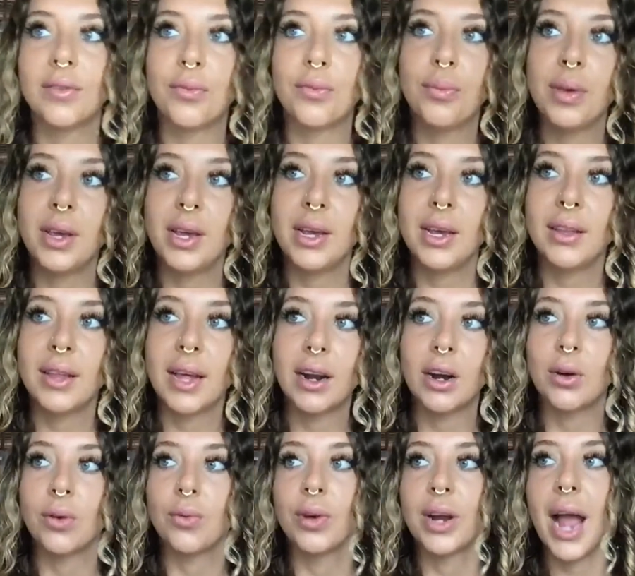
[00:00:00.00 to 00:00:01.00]
me that
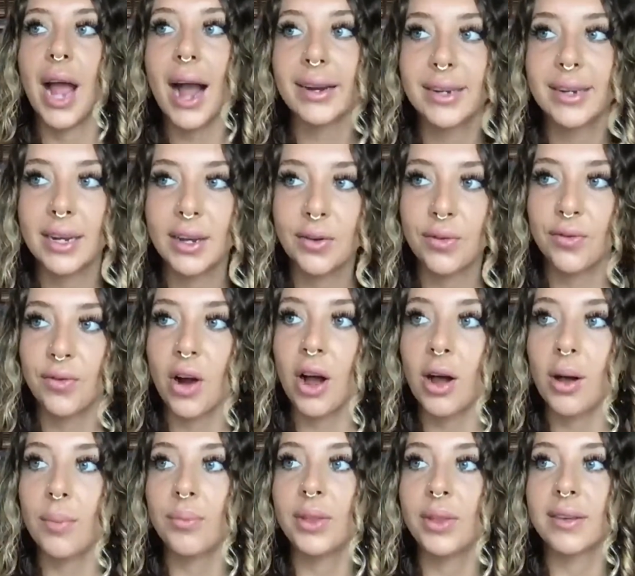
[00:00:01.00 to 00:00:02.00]
are reacting
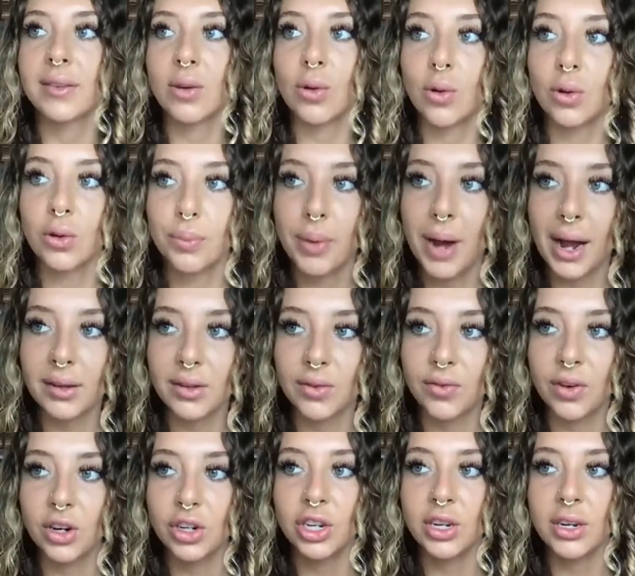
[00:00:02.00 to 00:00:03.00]
from this old past
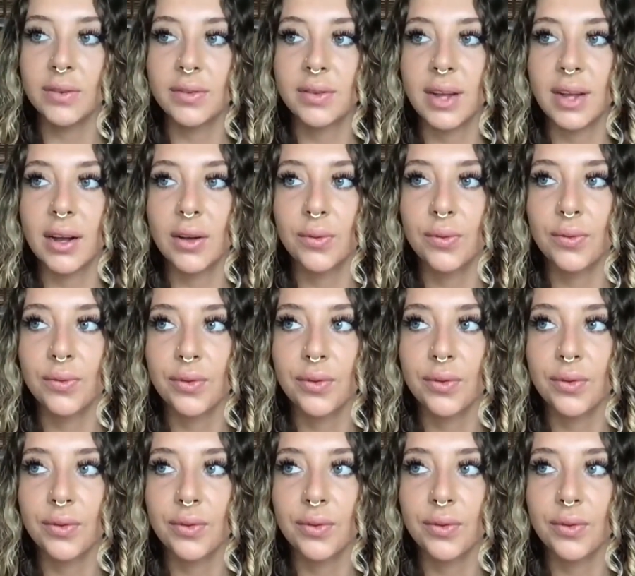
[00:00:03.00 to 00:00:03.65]
version of self?